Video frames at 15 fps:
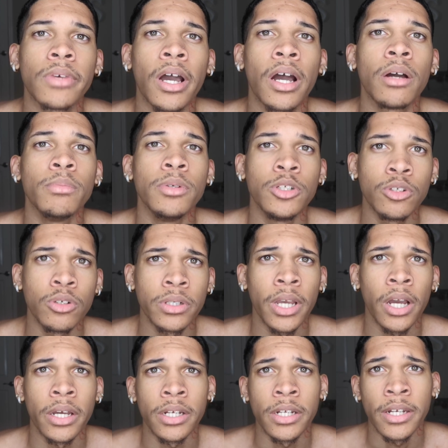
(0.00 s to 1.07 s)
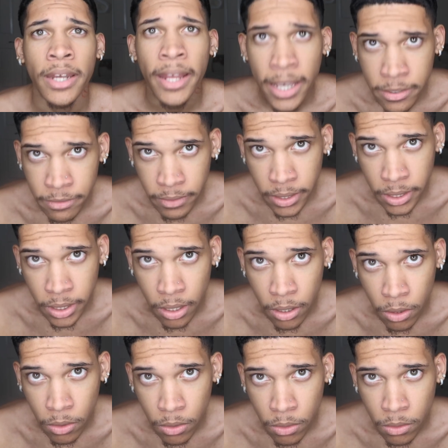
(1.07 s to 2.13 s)
I'll be showing y'all in the next
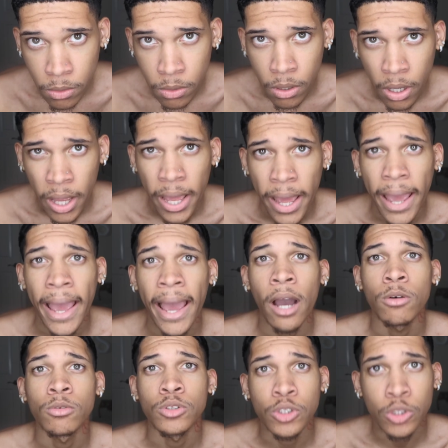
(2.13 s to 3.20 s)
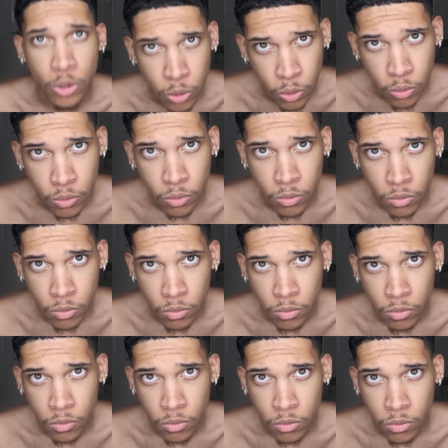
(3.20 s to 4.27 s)
video how to
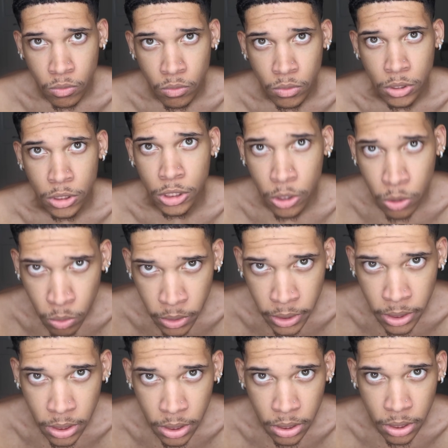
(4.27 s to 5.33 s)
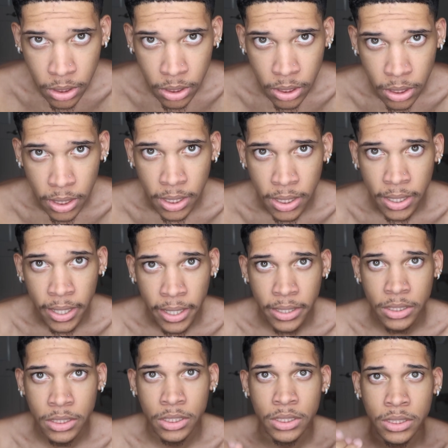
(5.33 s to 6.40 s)
do it and
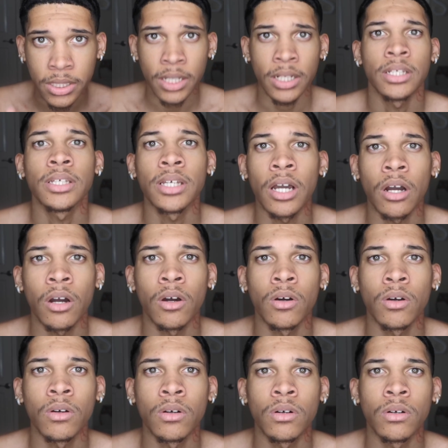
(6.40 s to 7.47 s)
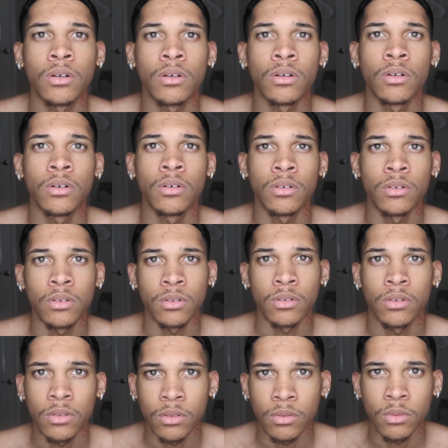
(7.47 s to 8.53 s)
not just telling y'all
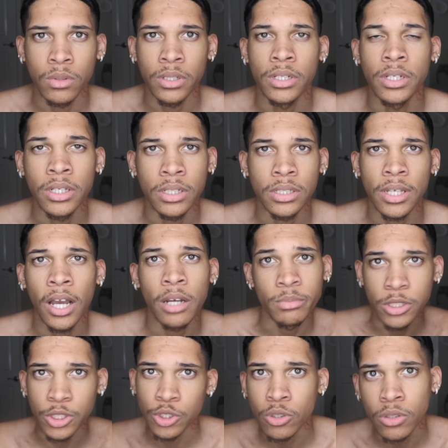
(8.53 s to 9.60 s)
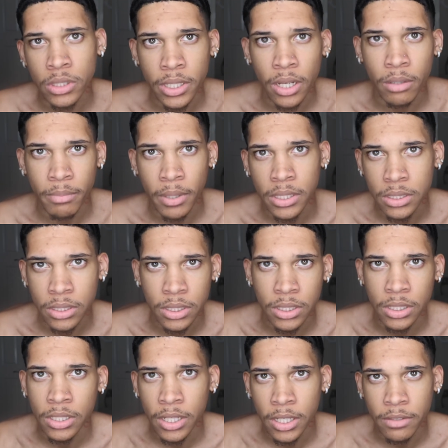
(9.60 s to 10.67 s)
what it is. I'll be showing y'all basically in
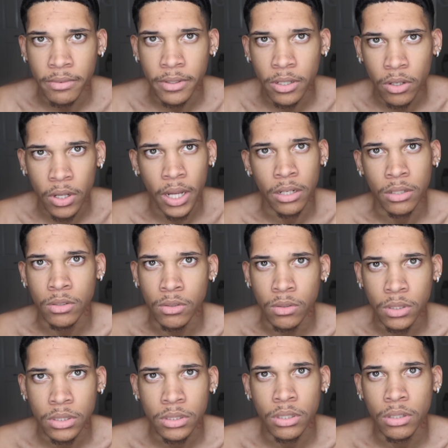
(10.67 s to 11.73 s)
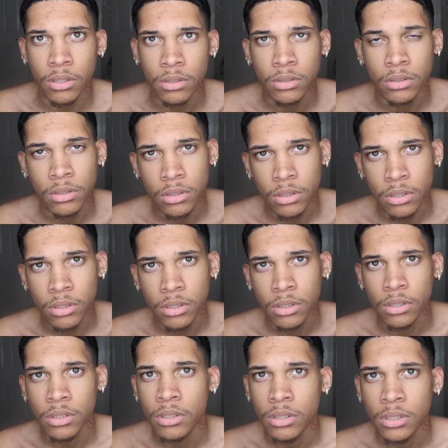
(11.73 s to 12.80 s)
the next video how to do it. So
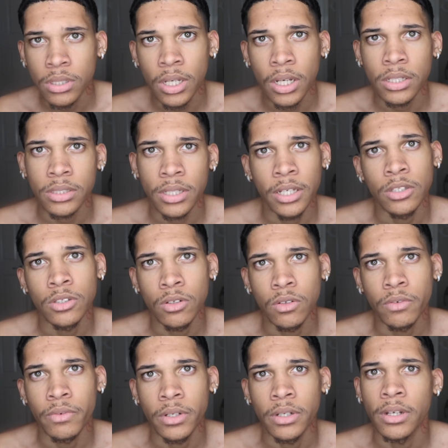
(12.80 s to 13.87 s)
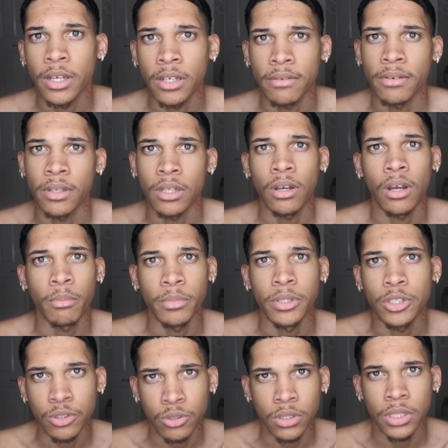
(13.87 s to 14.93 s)
y'all stay tuned for the next video. I'll be
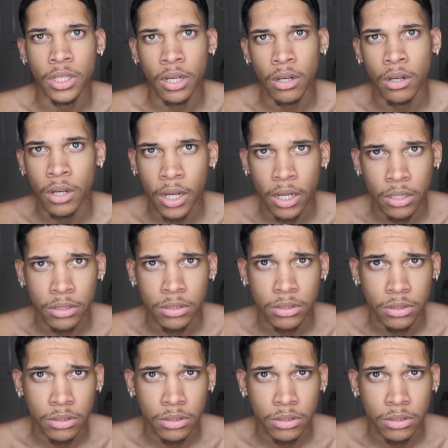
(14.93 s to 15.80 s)
showing y'all